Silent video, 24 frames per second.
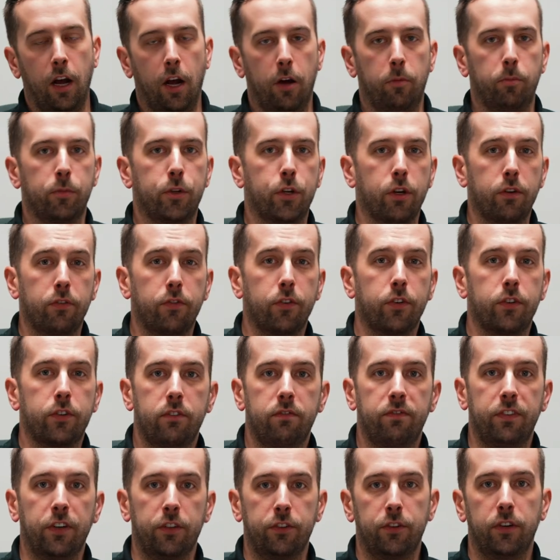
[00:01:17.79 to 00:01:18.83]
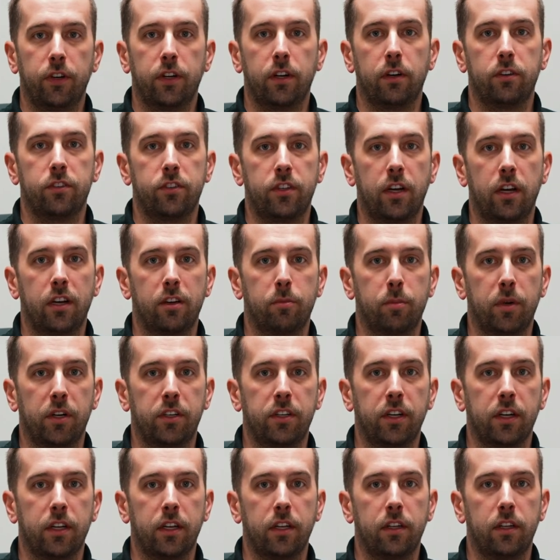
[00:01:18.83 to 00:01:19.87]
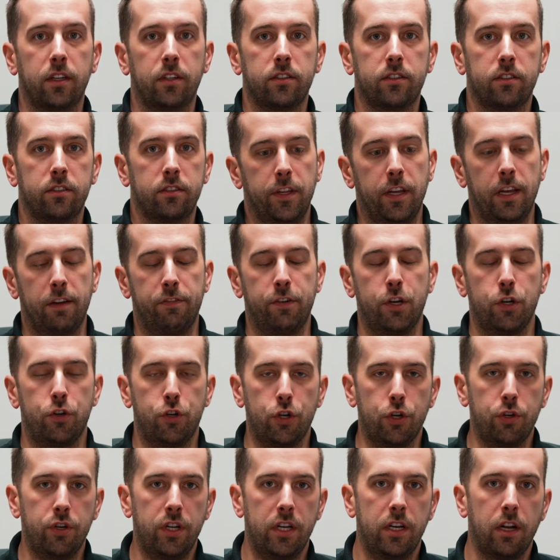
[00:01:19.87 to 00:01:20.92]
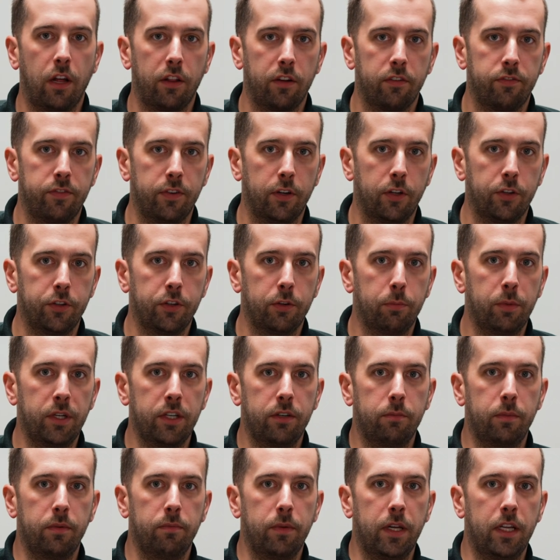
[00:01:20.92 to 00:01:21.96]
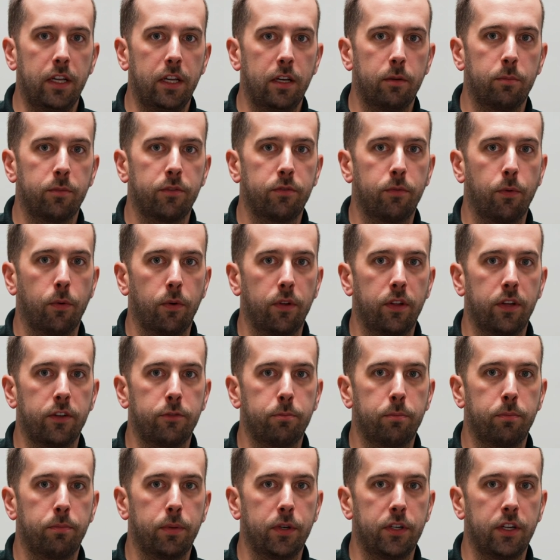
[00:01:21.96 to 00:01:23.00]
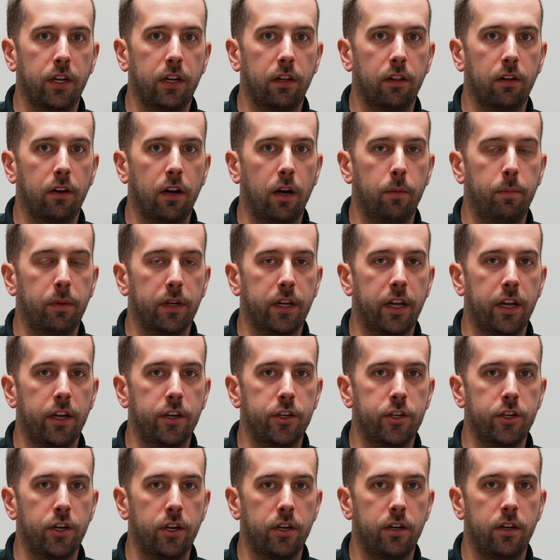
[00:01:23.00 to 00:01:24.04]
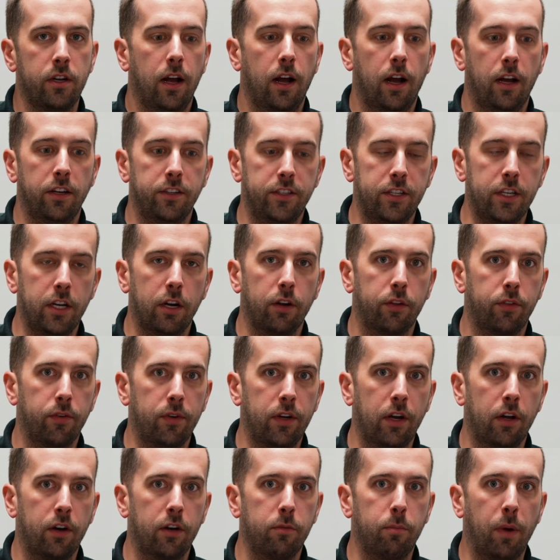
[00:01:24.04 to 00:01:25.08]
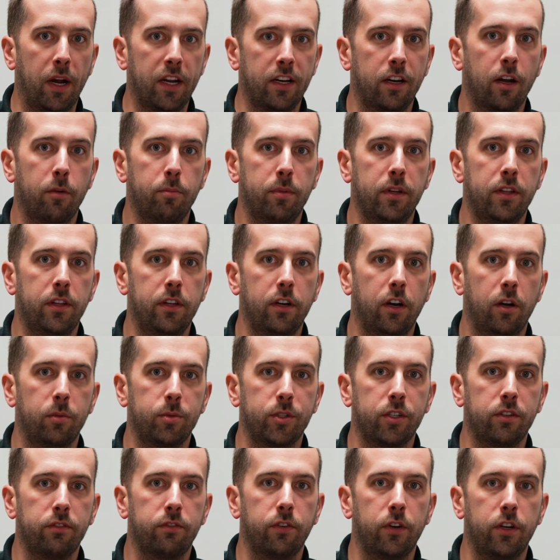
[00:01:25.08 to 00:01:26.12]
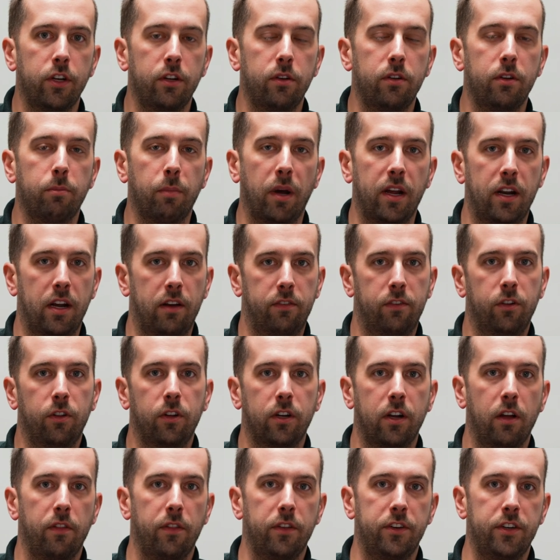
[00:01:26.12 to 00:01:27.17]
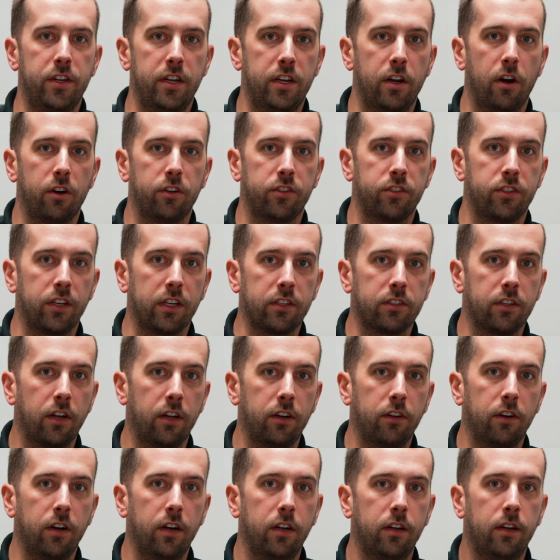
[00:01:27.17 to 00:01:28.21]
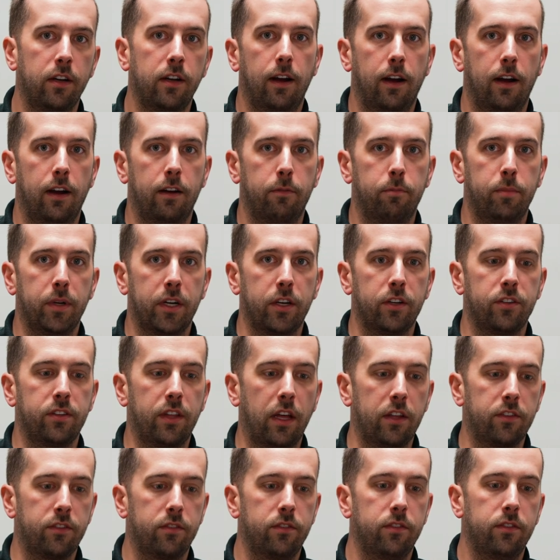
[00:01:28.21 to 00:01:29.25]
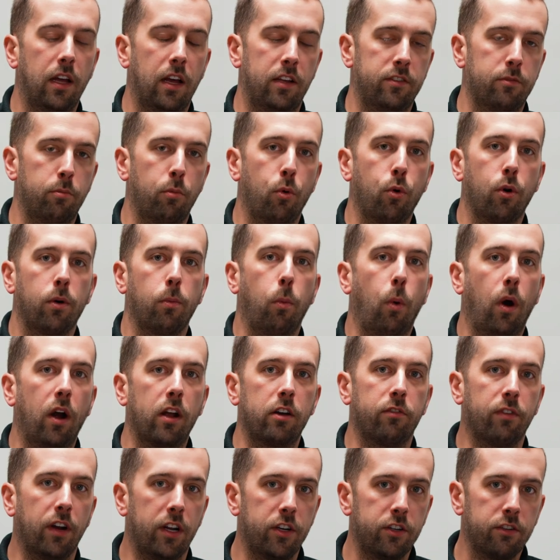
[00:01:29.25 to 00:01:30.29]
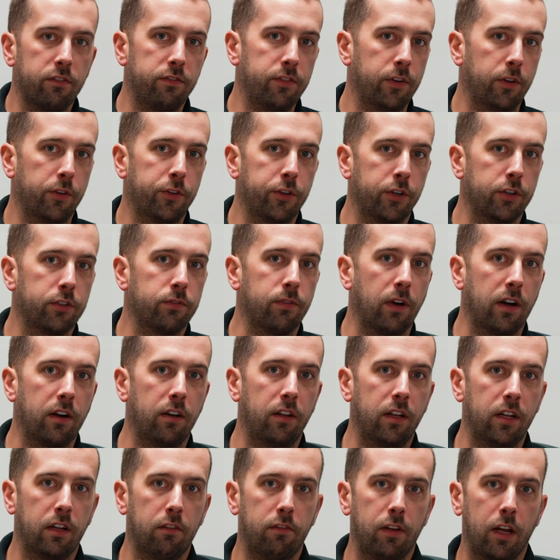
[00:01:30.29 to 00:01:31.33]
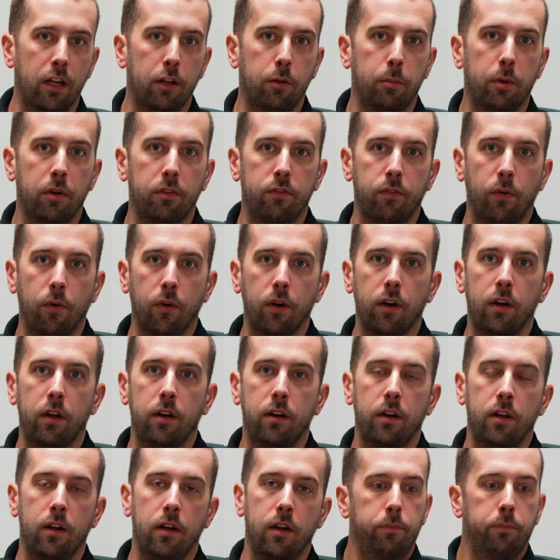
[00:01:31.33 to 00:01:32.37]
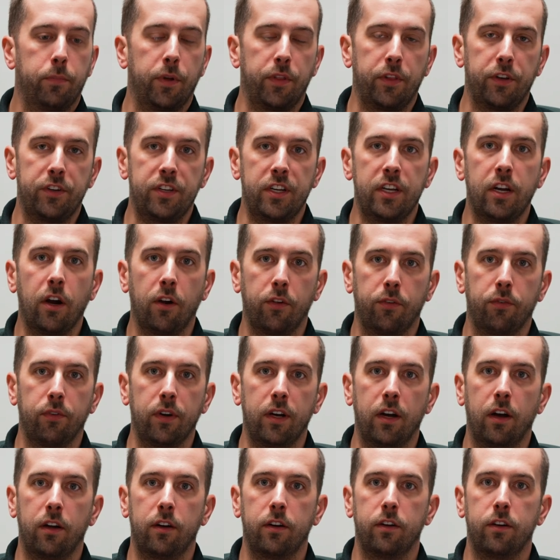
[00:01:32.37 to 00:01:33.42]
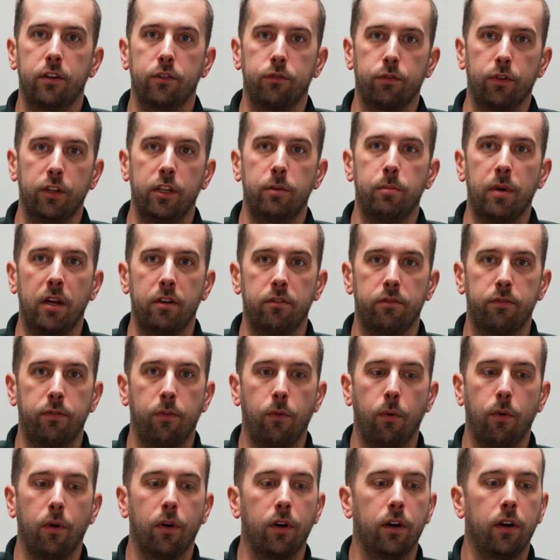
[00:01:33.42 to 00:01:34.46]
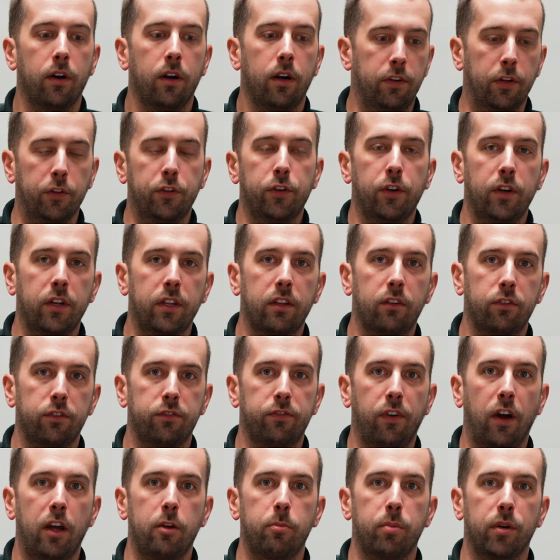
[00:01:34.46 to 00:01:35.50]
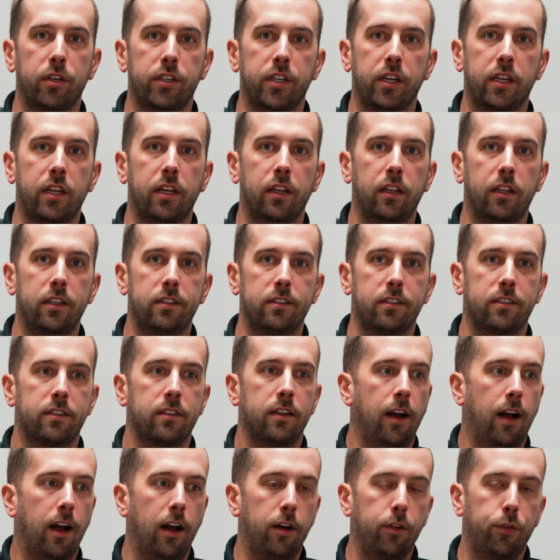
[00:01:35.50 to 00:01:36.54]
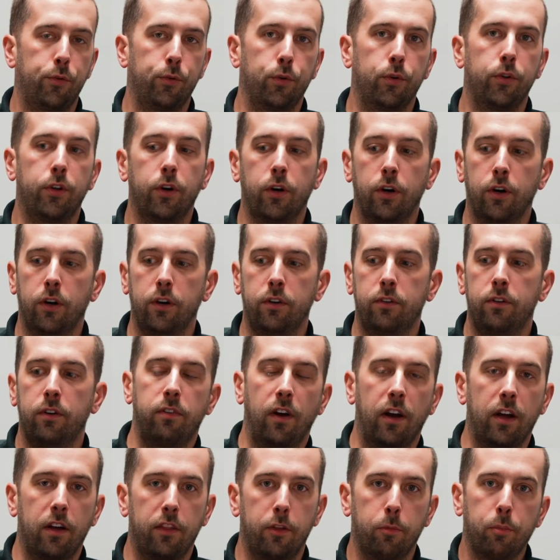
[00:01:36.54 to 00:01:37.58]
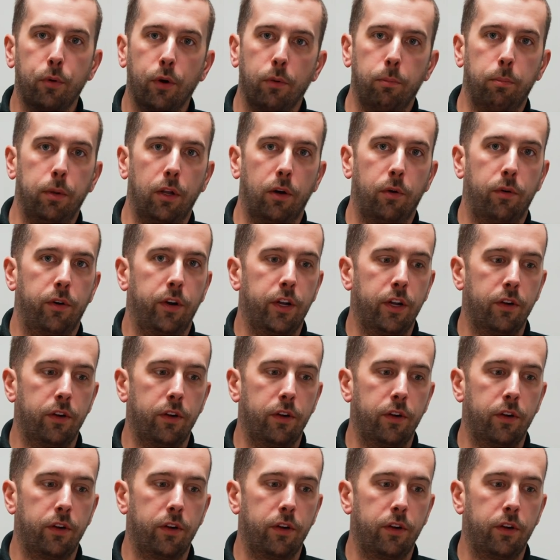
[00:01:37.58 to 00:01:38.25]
um, good for filtering out standard particulates. If you do need other filter me mediums for this particular application, uh, TR300 might not be the option for you. You might have to look at the TR600 uh, because that has a more wide range of filters readily available for it. But the TR300 is really meant for filtering those fine particulates uh, through the hood via the blower